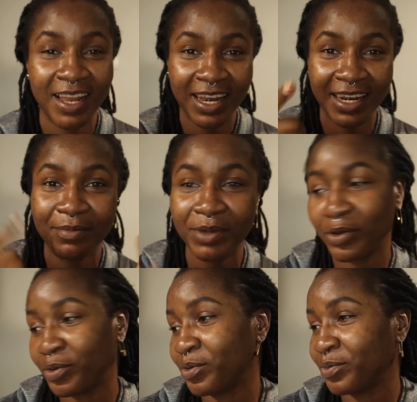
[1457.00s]
Let me
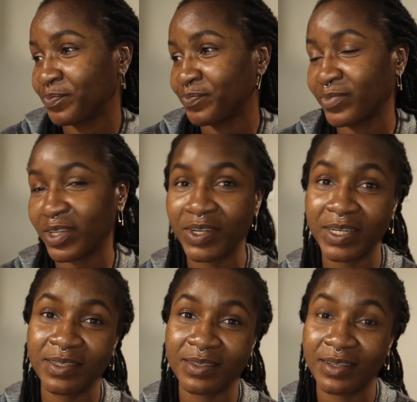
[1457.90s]
know, all
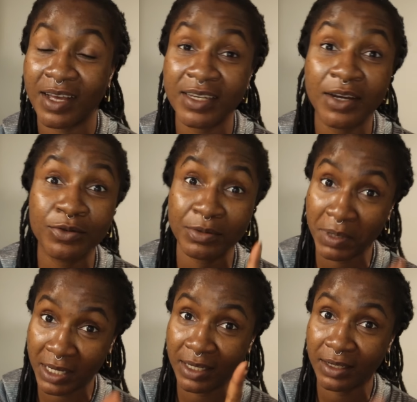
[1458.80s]
right, and I'll
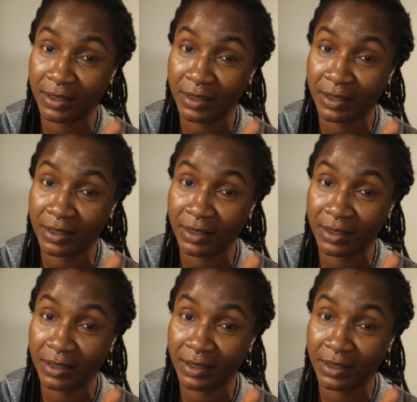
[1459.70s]
reply.